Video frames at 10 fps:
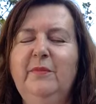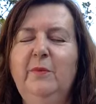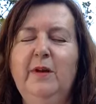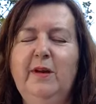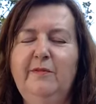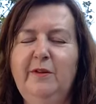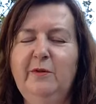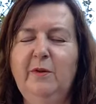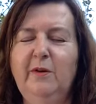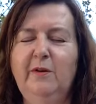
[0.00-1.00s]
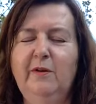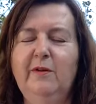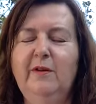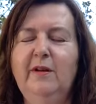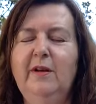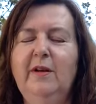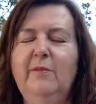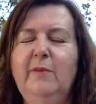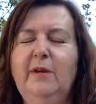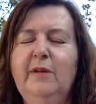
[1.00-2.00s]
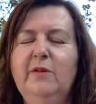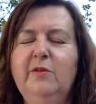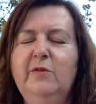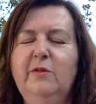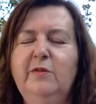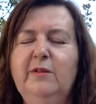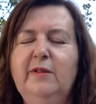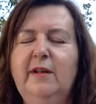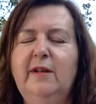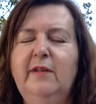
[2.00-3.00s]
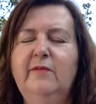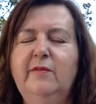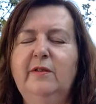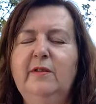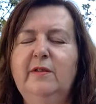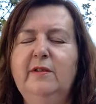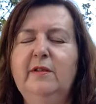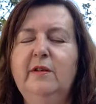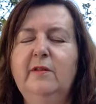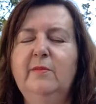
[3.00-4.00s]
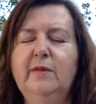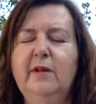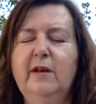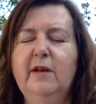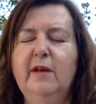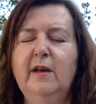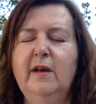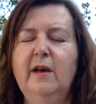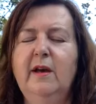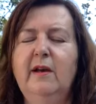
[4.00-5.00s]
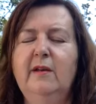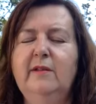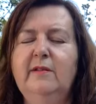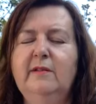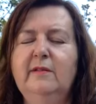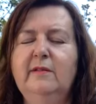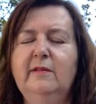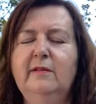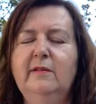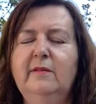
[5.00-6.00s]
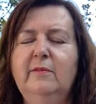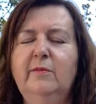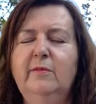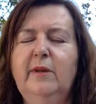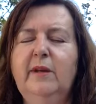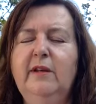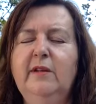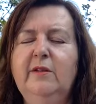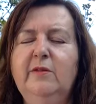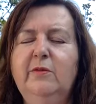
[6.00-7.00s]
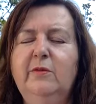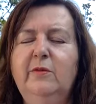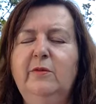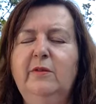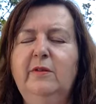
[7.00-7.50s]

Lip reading: wherever you are, making sure you're safe and undisturbed, and making sure